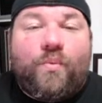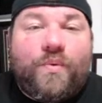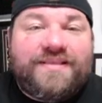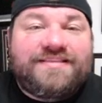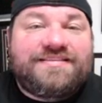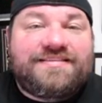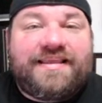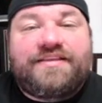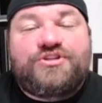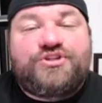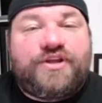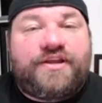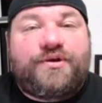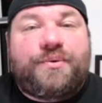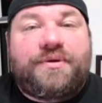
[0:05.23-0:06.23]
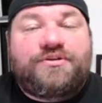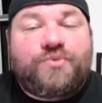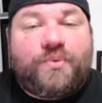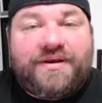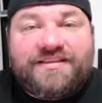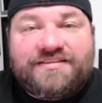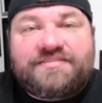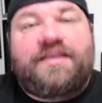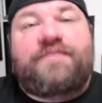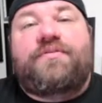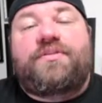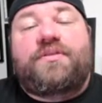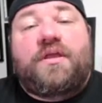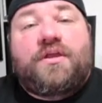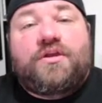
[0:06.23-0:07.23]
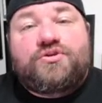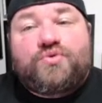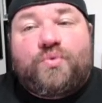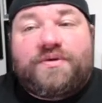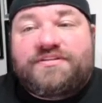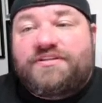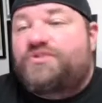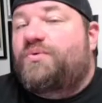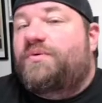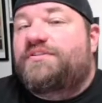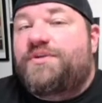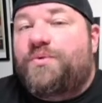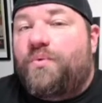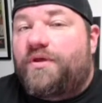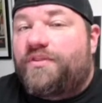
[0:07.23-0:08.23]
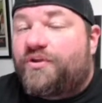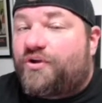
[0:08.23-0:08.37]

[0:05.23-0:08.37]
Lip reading: Wednesday, January 27th, 2021.